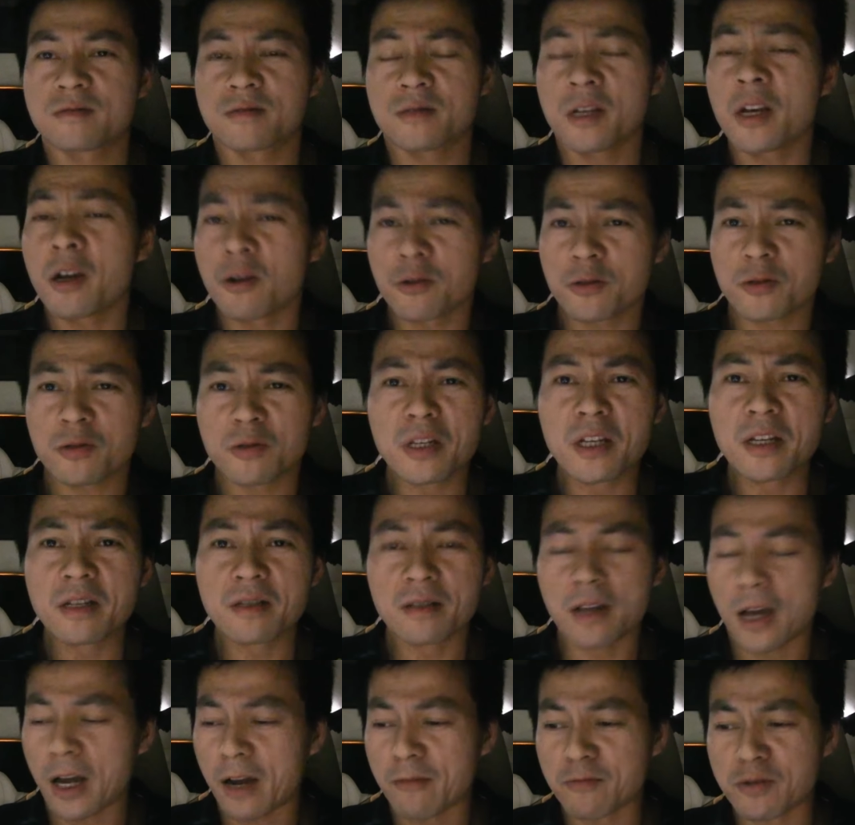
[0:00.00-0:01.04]
they also
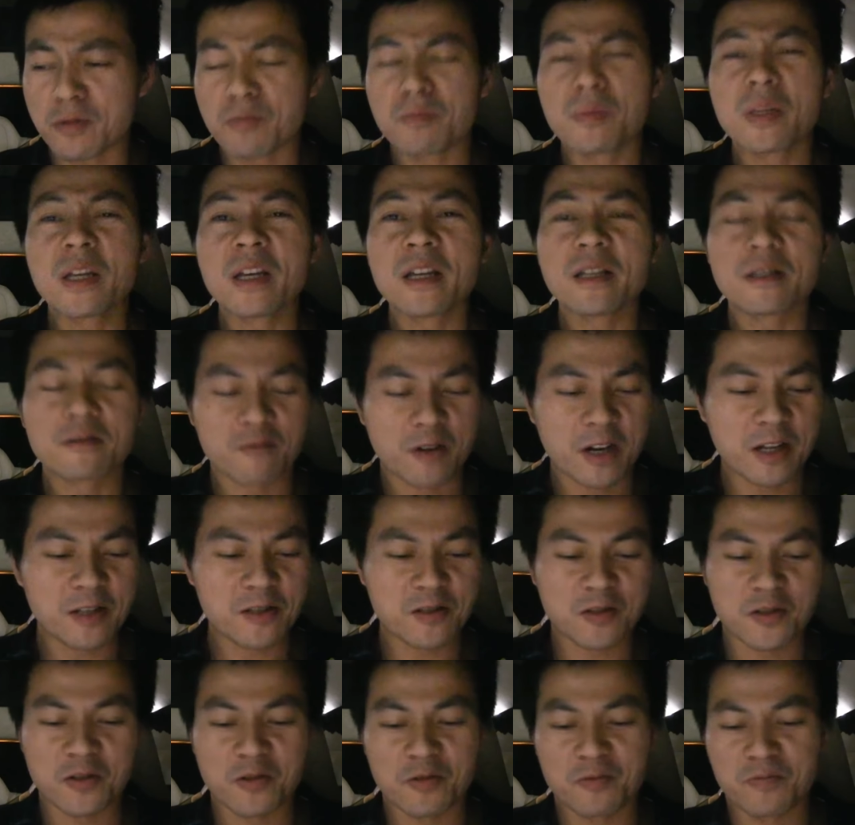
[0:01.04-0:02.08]
need have some needs, right?
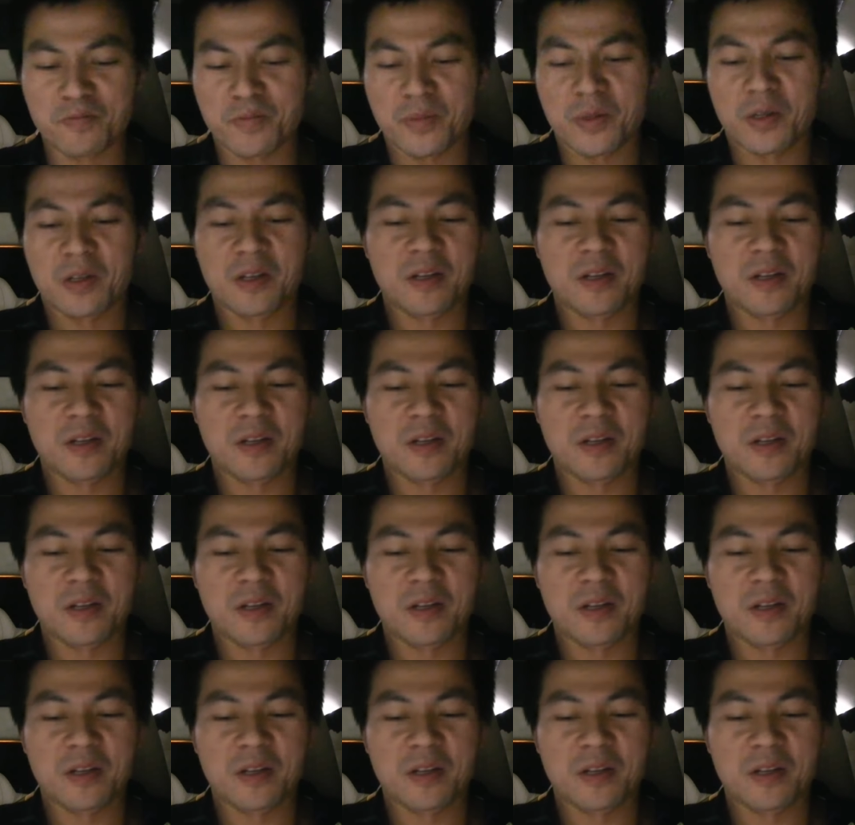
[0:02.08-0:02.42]
So